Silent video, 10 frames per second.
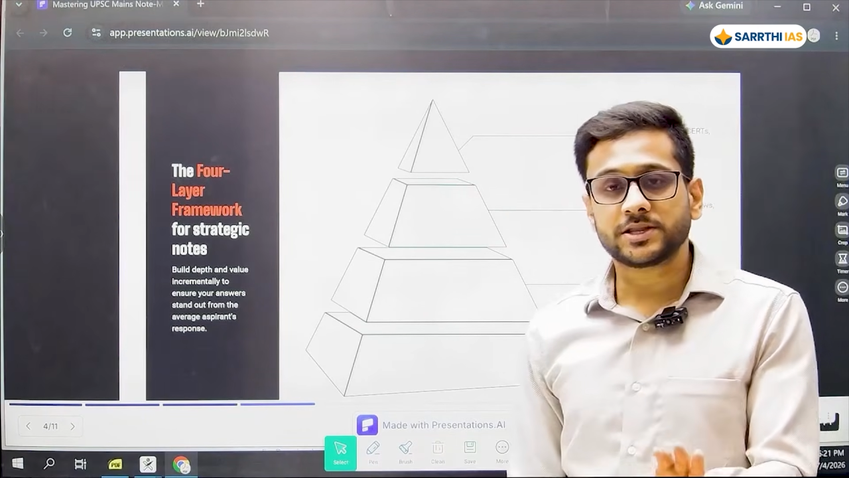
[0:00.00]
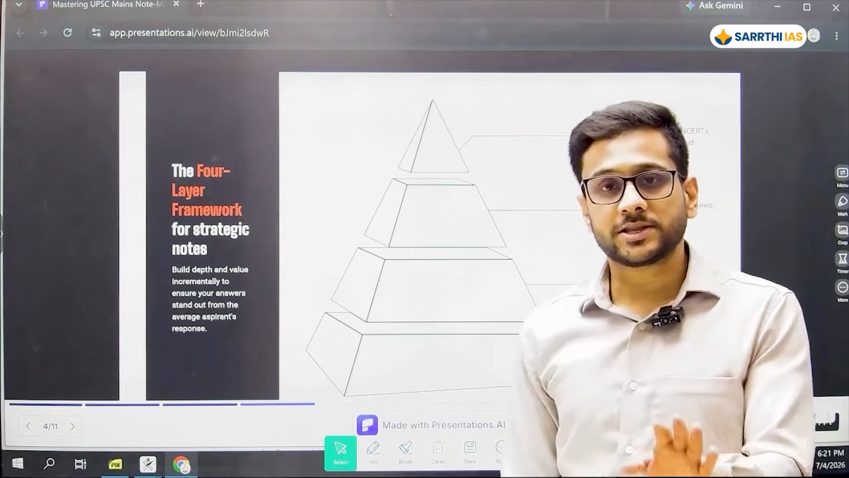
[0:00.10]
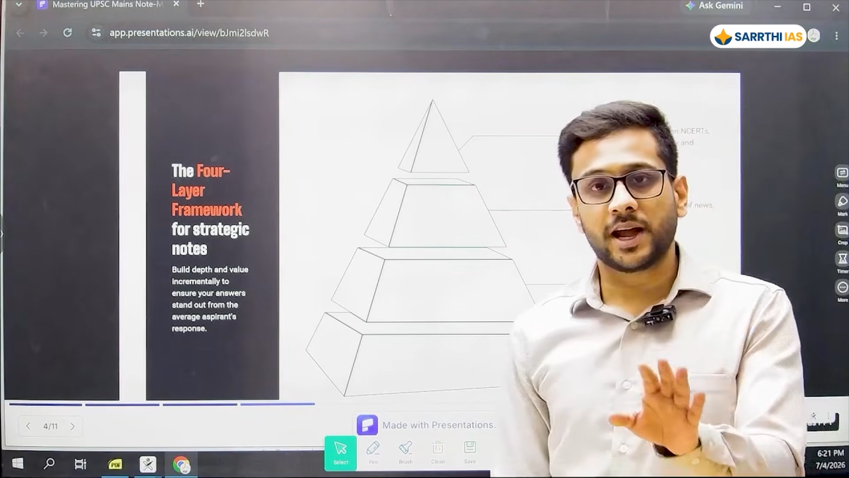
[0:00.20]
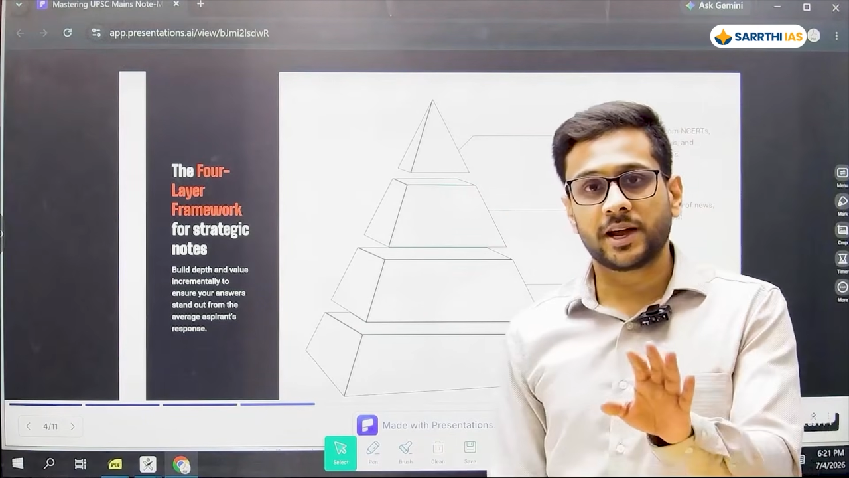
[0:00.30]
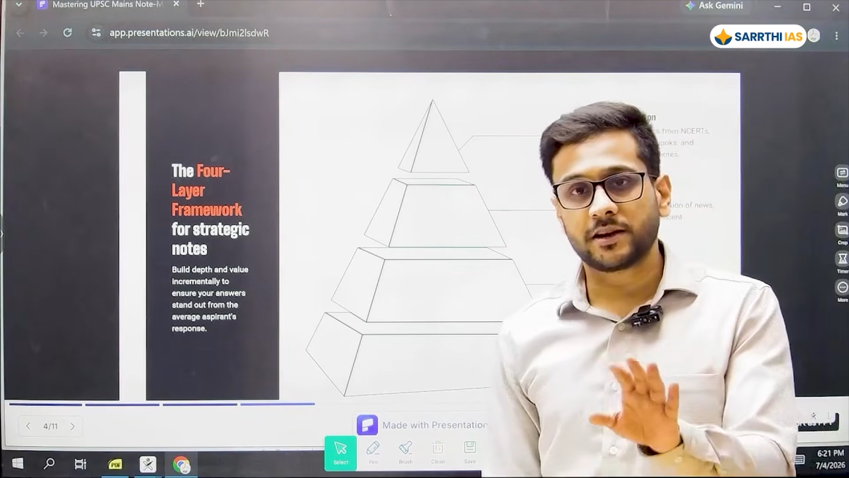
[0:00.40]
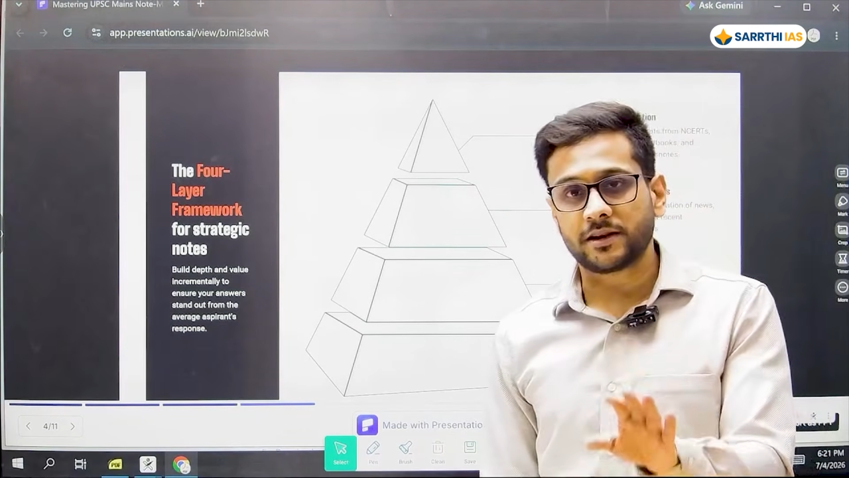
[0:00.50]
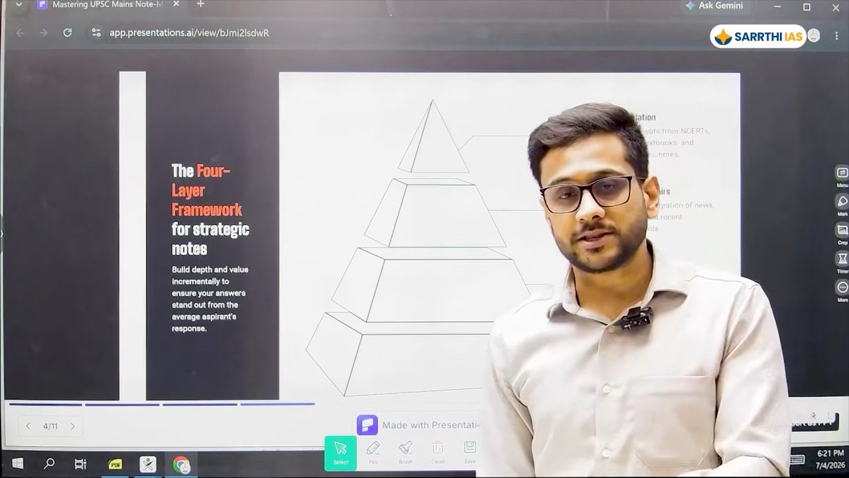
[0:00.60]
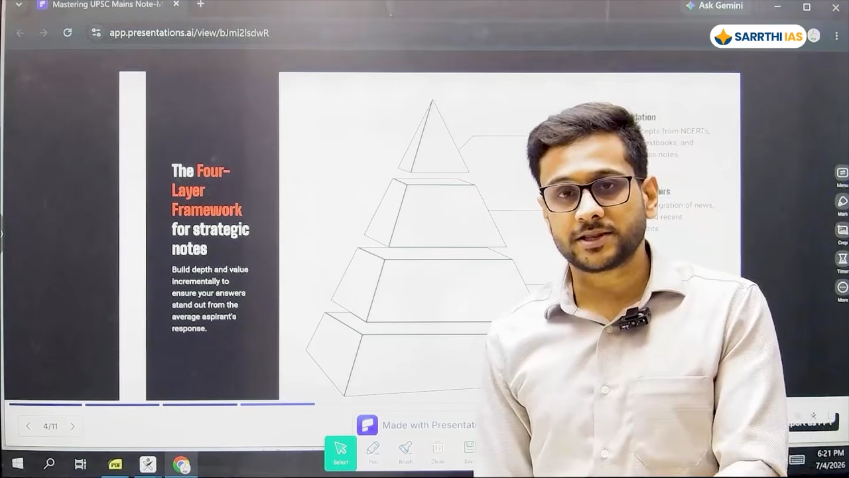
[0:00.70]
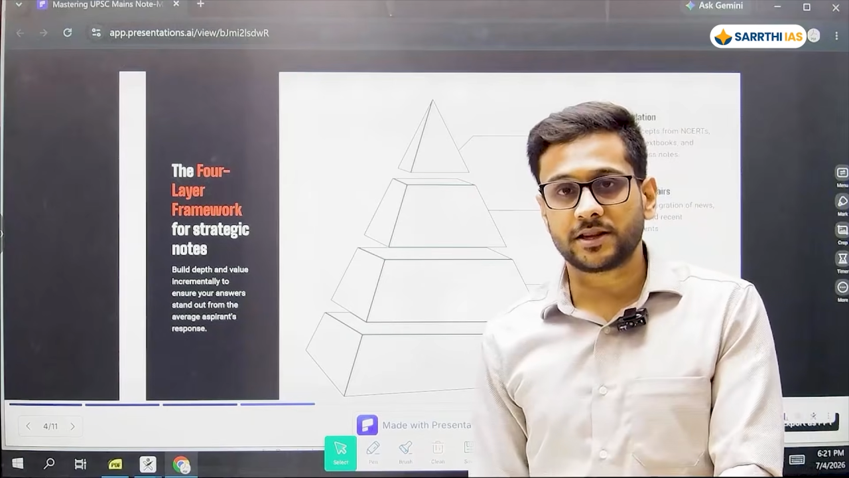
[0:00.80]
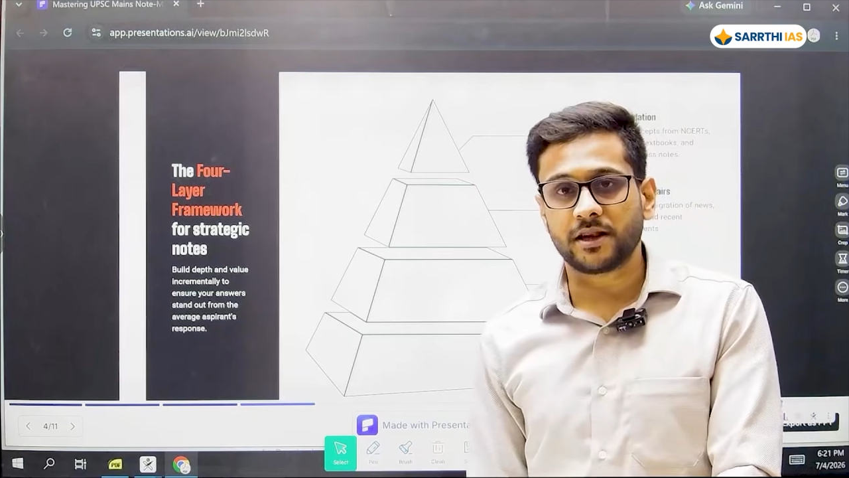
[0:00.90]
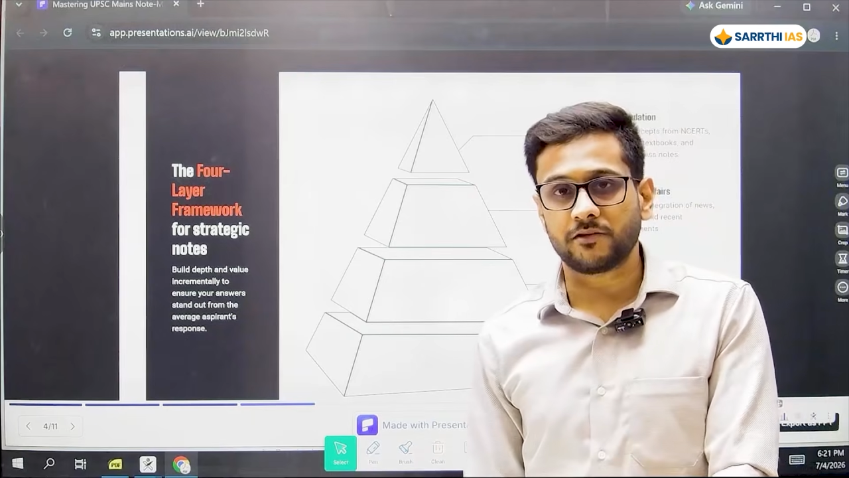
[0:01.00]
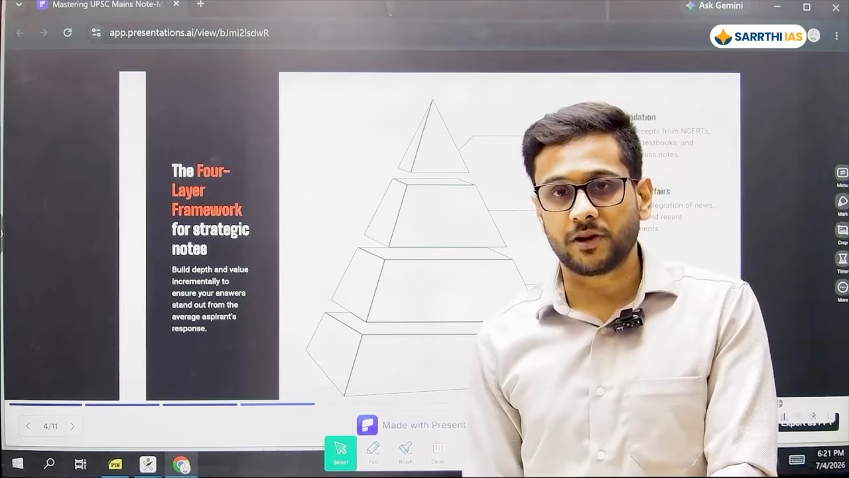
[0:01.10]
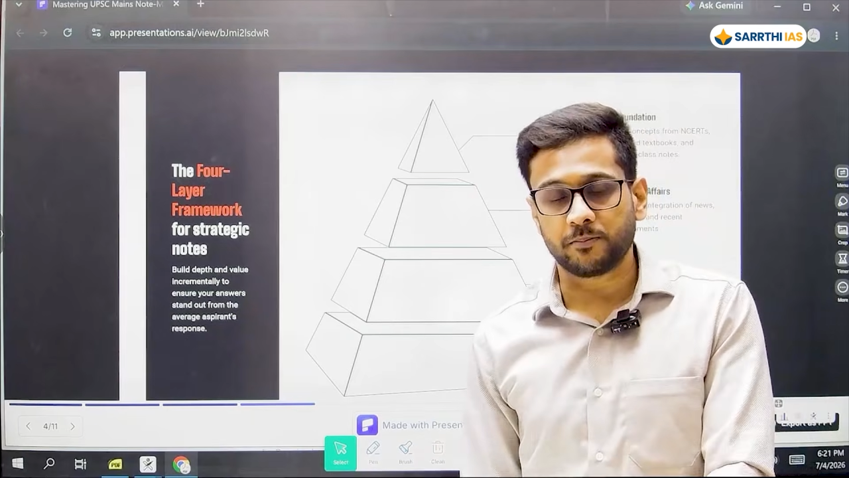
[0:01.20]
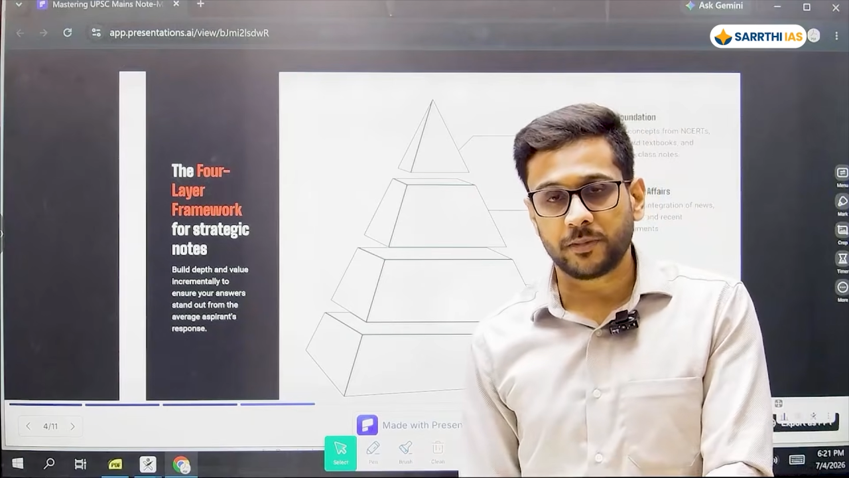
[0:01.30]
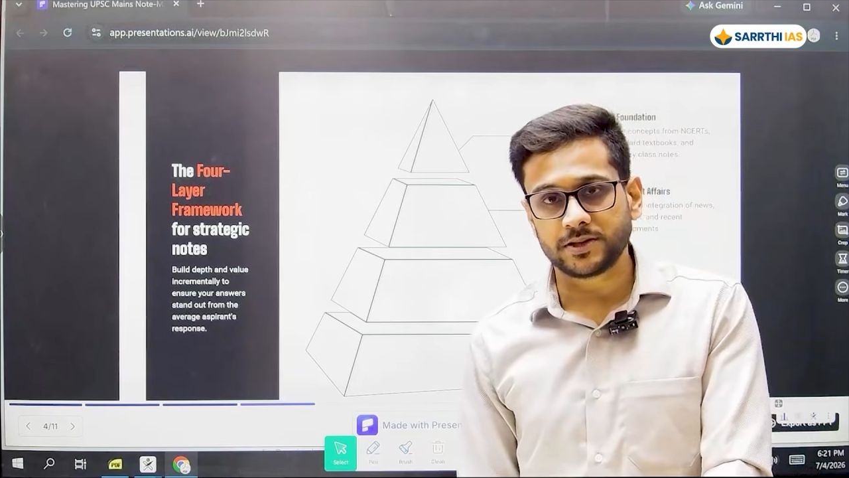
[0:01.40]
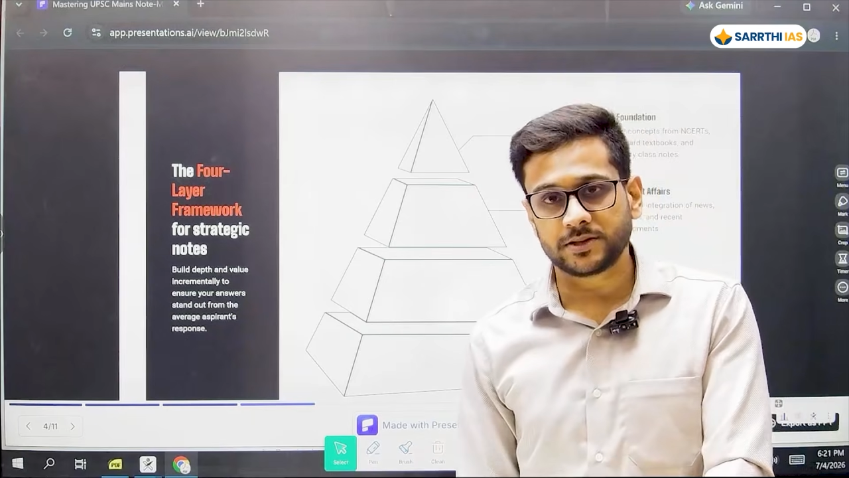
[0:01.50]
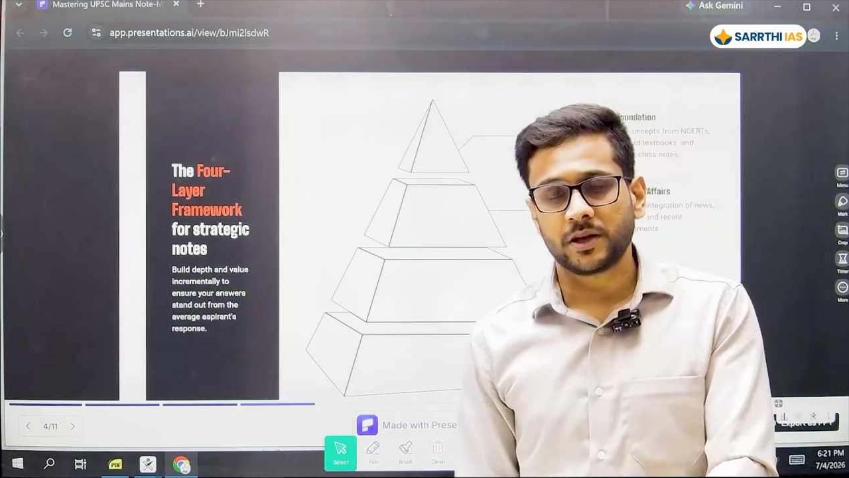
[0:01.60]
and recent developments.